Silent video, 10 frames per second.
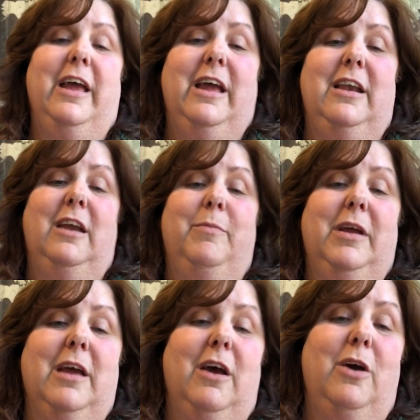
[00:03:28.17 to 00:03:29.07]
And here we
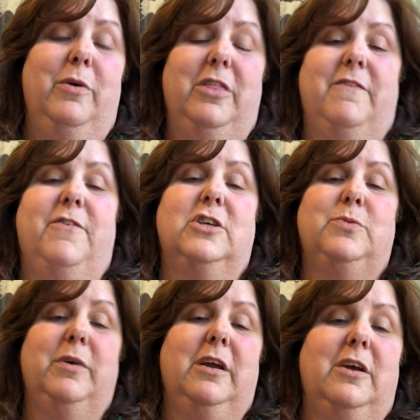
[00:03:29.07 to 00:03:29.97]
go. And the
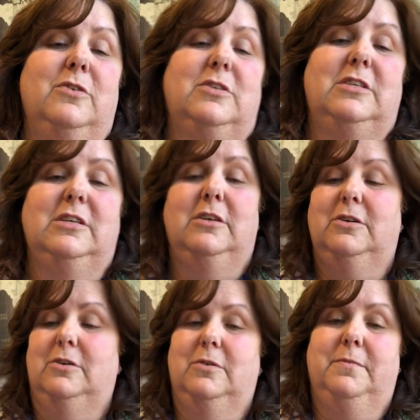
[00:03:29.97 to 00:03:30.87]
first one goes
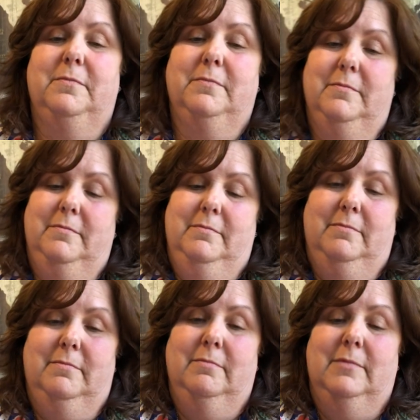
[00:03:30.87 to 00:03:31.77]
to
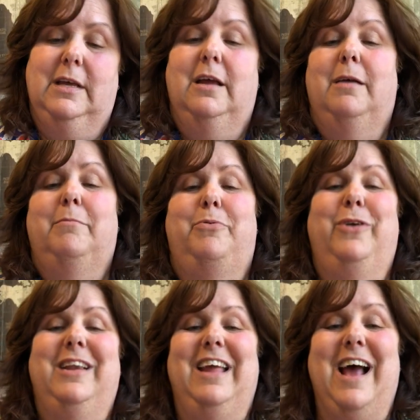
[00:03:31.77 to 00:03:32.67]

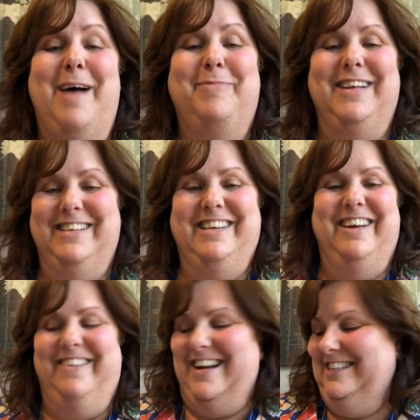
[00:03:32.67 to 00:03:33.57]
Brittany Hopkins.
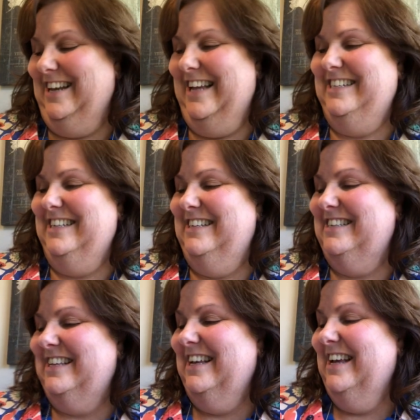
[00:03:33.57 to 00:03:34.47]

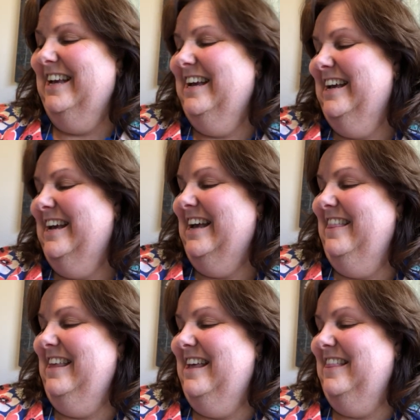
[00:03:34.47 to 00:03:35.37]
Congratulations.
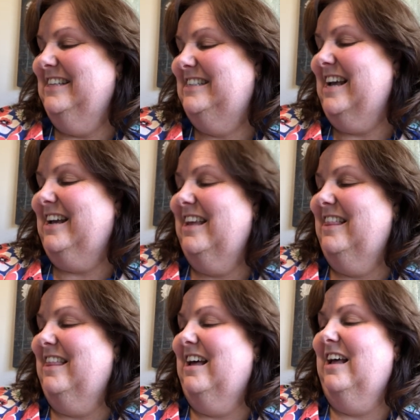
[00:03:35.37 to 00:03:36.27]
And then
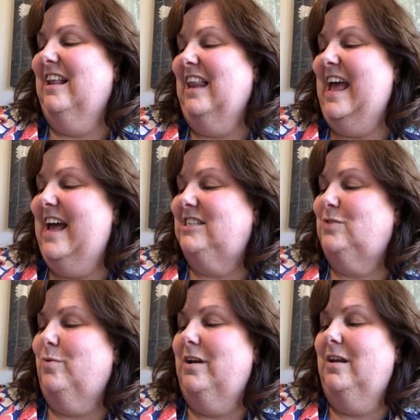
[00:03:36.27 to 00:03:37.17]
the
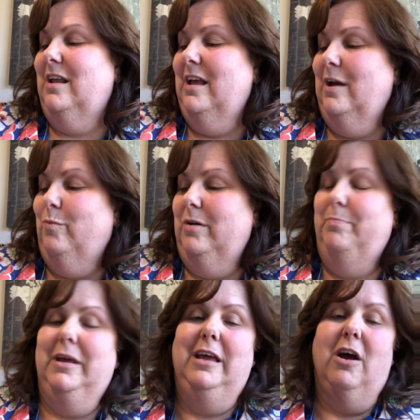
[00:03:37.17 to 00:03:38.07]
last one would
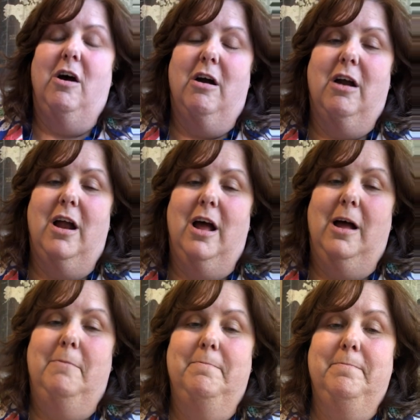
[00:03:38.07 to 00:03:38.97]
be
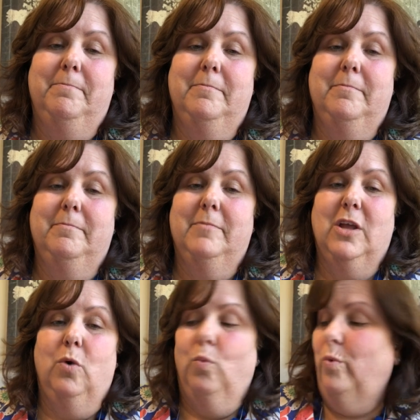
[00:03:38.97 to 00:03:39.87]
our
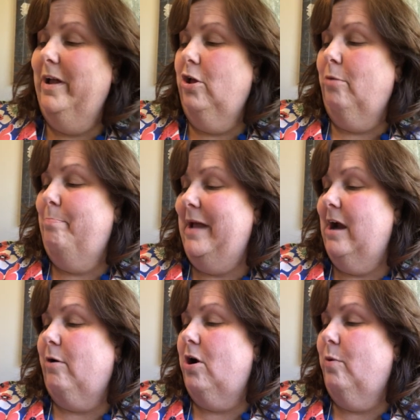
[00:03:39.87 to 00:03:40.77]

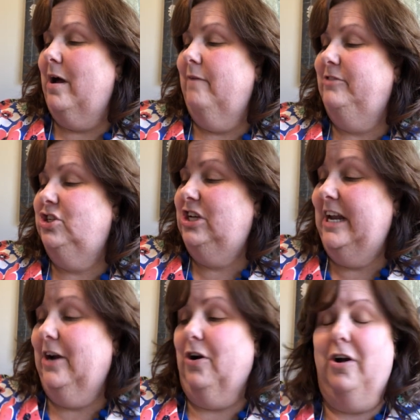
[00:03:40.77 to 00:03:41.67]
wheelbarrow of
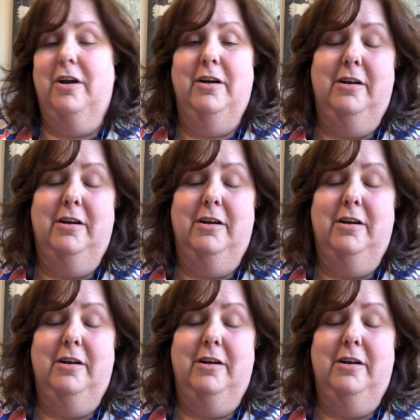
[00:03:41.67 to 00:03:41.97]
cheer.